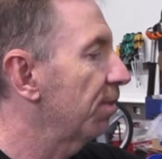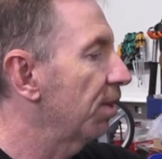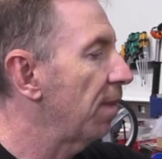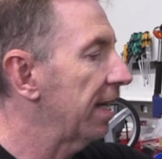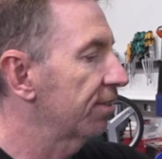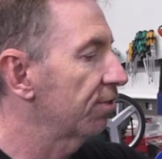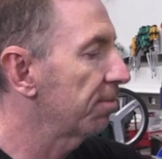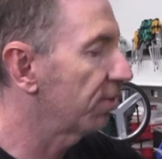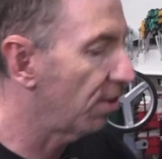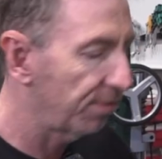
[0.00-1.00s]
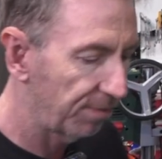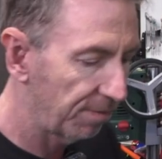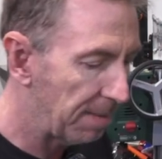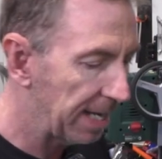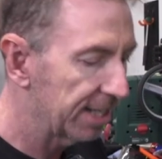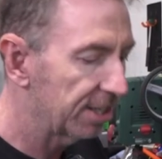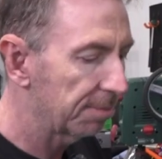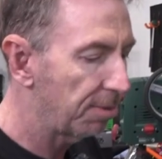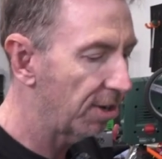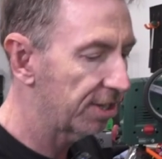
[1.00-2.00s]
where the wax drips off back into
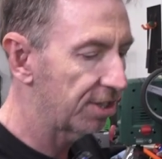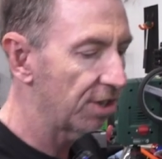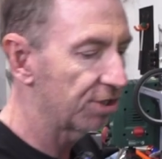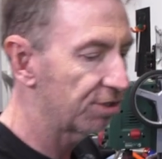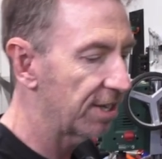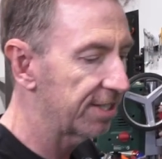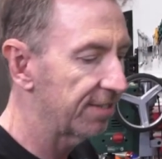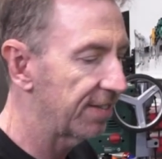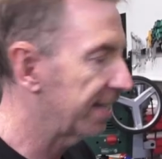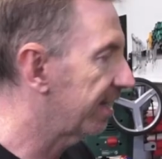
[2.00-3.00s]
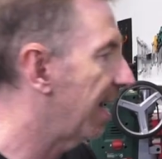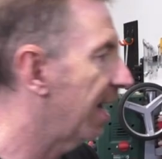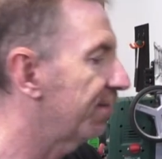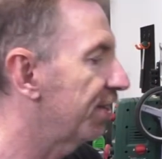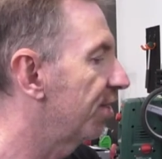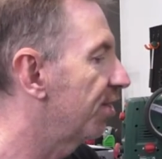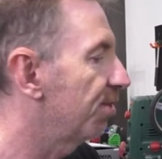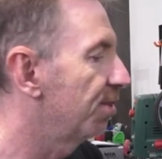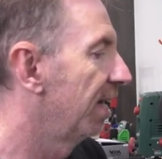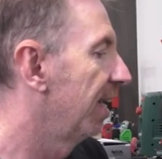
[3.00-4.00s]
the pot. Don't stress if that's hard for you to
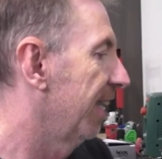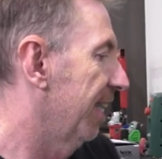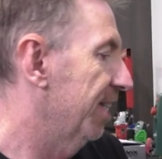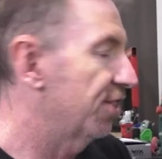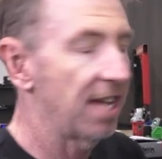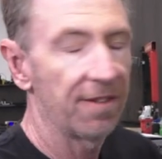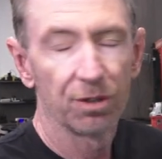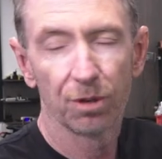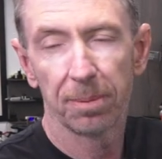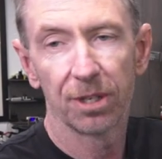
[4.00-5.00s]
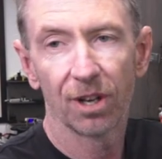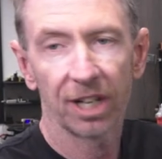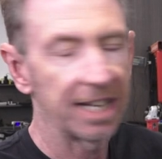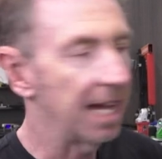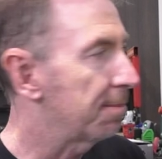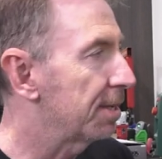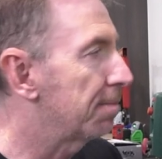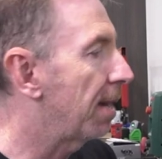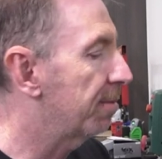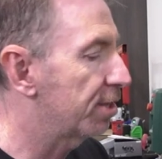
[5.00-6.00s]
do. Just have it drip into like an
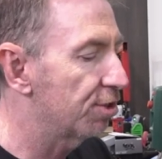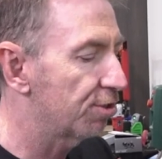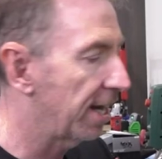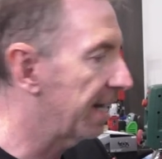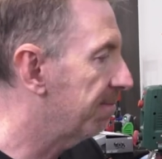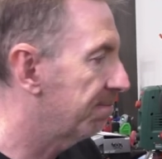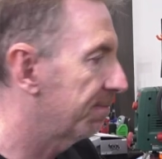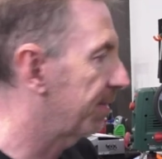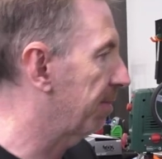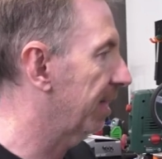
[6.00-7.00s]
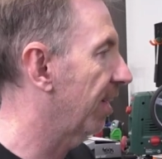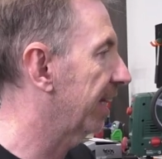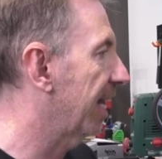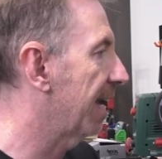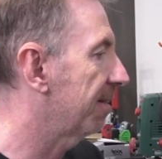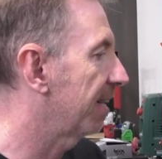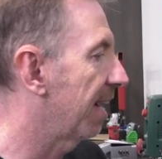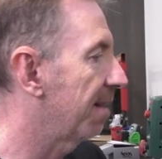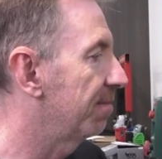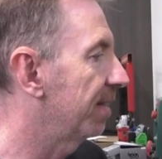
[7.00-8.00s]
aluminium barbecue tray, something like that,
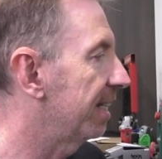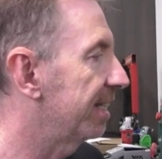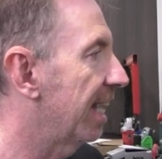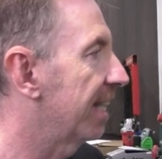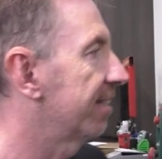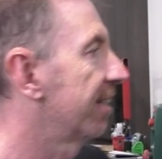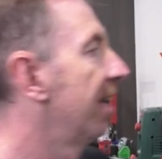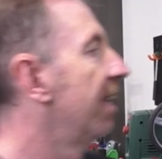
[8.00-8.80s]
easy as.